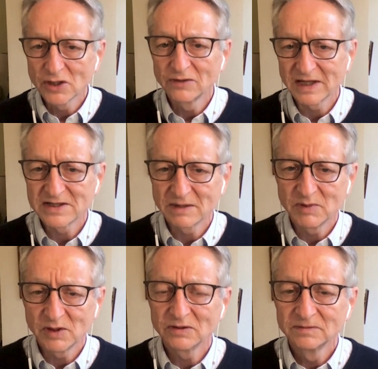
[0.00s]
what
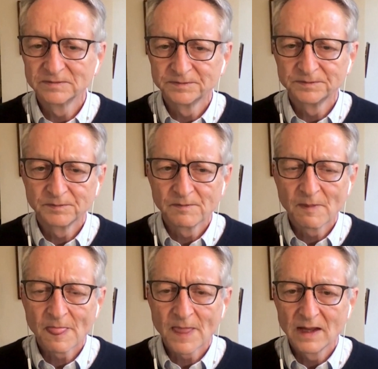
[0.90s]
sorts of things they're
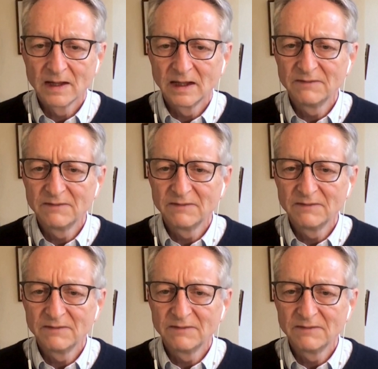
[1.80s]
saying now that